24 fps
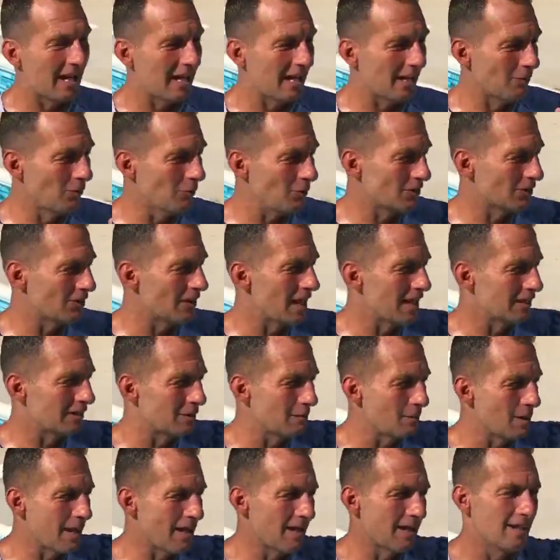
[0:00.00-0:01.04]
And what's nice
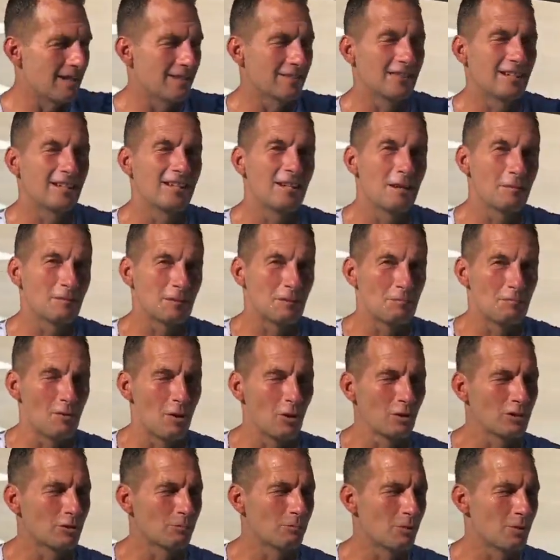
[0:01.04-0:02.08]
about it is it comes in
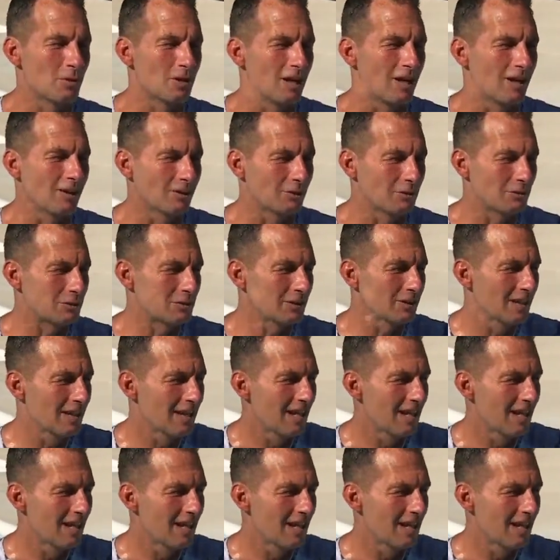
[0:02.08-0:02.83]
multiple colors.